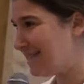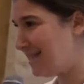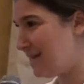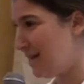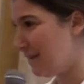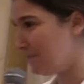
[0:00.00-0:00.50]

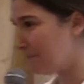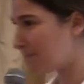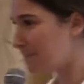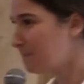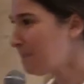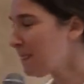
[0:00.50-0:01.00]
C.
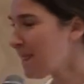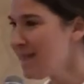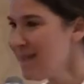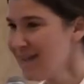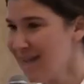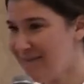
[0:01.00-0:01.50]

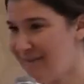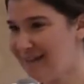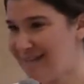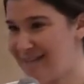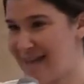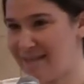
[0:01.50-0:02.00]
If
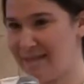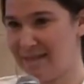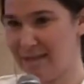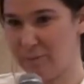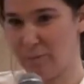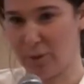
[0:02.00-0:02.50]
I said to
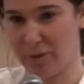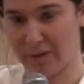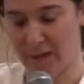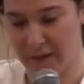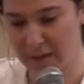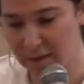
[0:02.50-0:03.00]
this
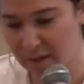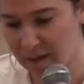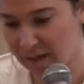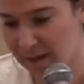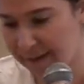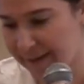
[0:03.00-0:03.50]
person,
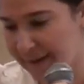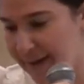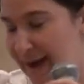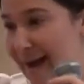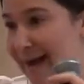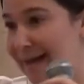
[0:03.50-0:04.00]

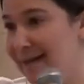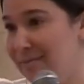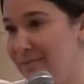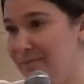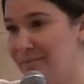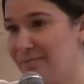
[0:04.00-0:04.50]

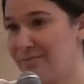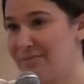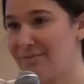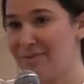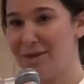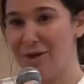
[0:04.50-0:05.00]
um,
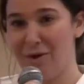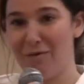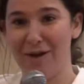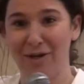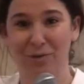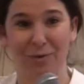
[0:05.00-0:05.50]
you know,
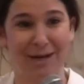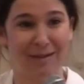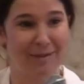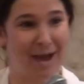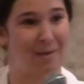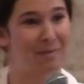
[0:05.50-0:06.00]
if I
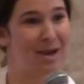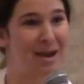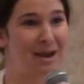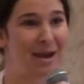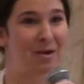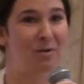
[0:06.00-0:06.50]
treated them
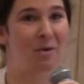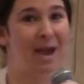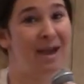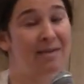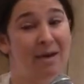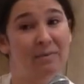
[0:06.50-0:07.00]
in a, in a
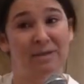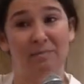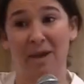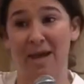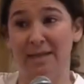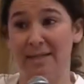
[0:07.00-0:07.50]
way that was
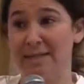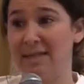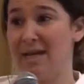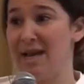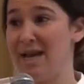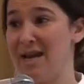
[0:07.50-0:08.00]

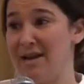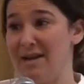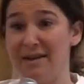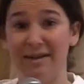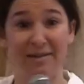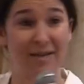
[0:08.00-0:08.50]
based
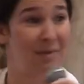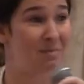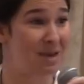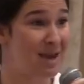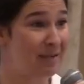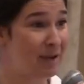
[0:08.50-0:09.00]
in them
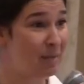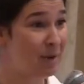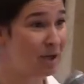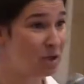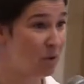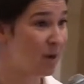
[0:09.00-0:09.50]
being there
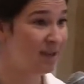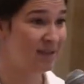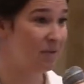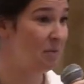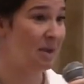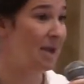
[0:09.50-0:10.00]
by choice,
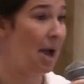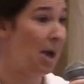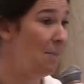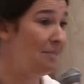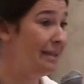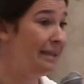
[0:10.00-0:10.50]
that would be a
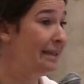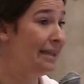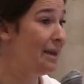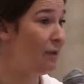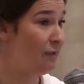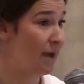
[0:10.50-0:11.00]

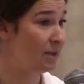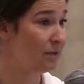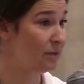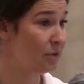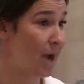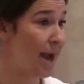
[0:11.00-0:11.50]
completely
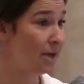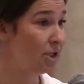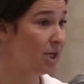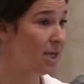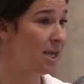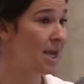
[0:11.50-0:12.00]
ineffective
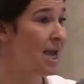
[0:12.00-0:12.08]
strategy.